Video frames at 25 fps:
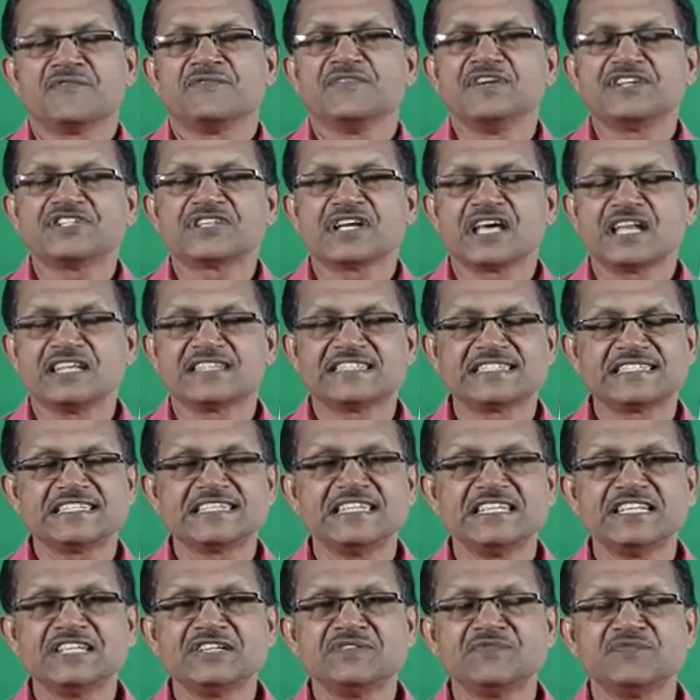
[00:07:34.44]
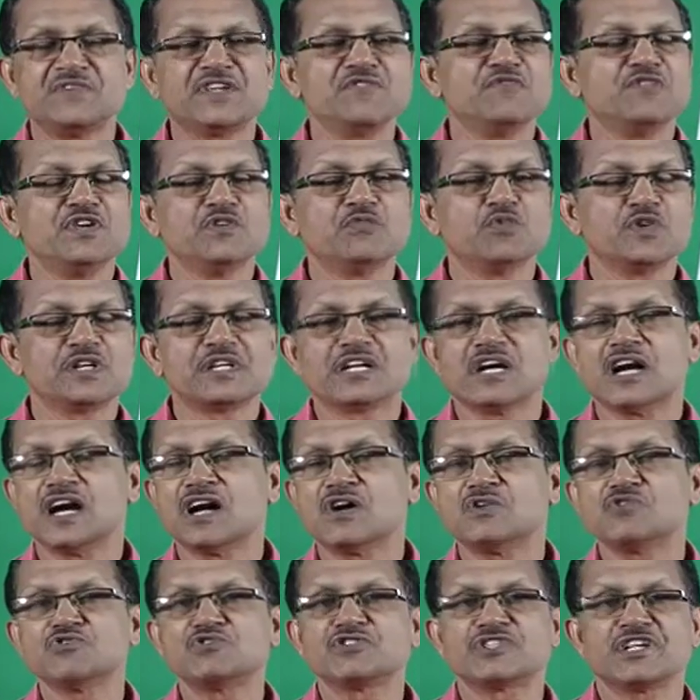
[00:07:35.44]
We shall see when we work
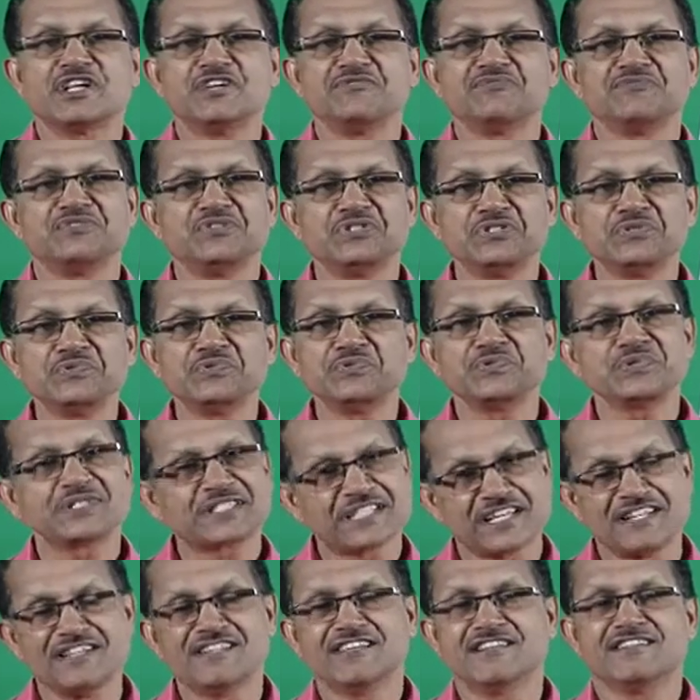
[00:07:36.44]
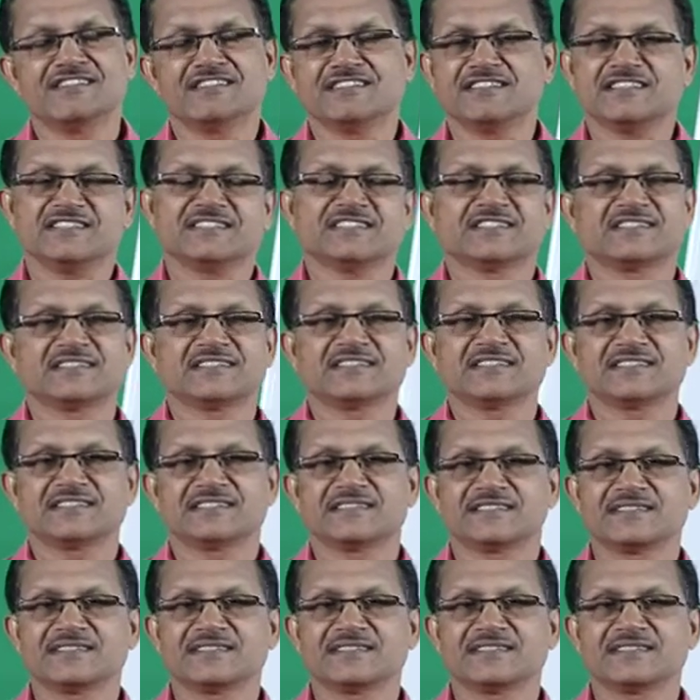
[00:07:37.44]
out a few sentences.